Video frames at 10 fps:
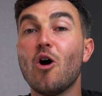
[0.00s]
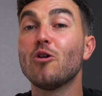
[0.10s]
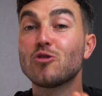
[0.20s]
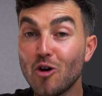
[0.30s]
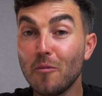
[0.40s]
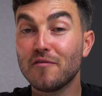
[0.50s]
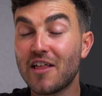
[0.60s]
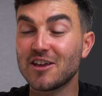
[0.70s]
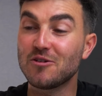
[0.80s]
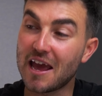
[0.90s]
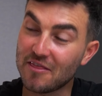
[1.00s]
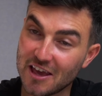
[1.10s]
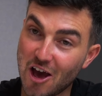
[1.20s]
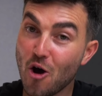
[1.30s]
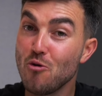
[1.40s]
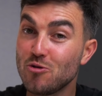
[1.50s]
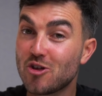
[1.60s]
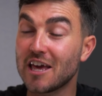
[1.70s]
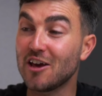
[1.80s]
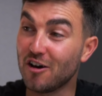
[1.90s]
On top of that, you get the
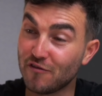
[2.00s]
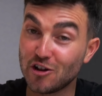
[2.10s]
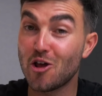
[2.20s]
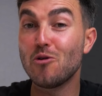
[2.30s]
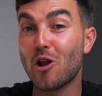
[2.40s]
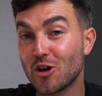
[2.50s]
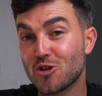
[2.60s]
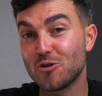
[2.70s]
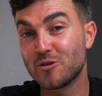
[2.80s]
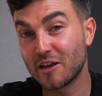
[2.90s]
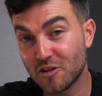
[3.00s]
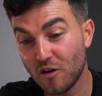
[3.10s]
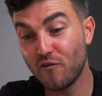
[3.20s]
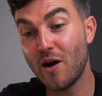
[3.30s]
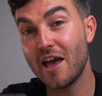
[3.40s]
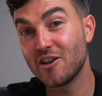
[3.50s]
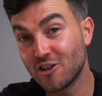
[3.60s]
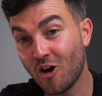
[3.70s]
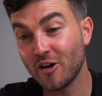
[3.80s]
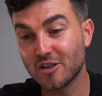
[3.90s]
OG of low light shooting software,
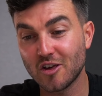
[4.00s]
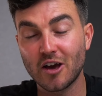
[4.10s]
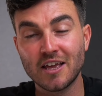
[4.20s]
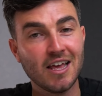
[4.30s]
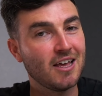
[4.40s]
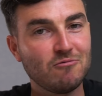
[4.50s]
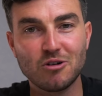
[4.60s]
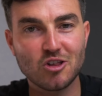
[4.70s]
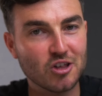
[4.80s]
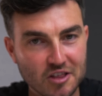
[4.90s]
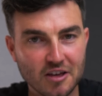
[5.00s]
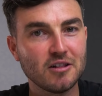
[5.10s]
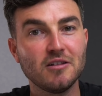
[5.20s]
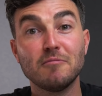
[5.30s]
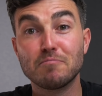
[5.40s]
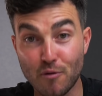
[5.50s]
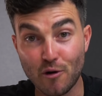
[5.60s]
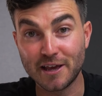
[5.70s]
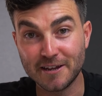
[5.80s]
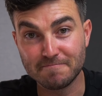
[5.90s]
Night Sight, which is still
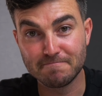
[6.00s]
brilliant.